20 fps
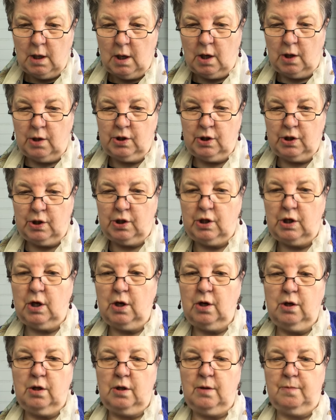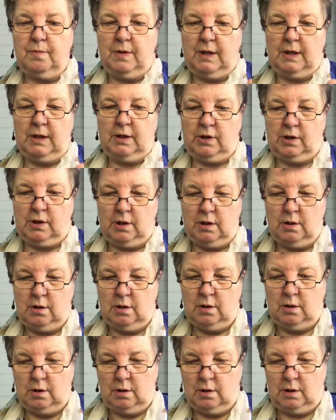I'll just show you the picture.
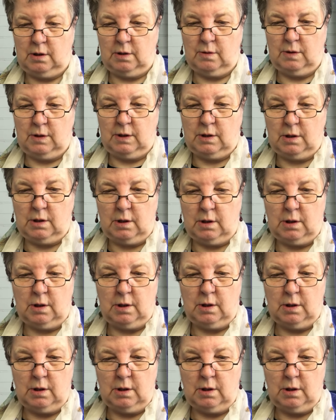Sorry, till I.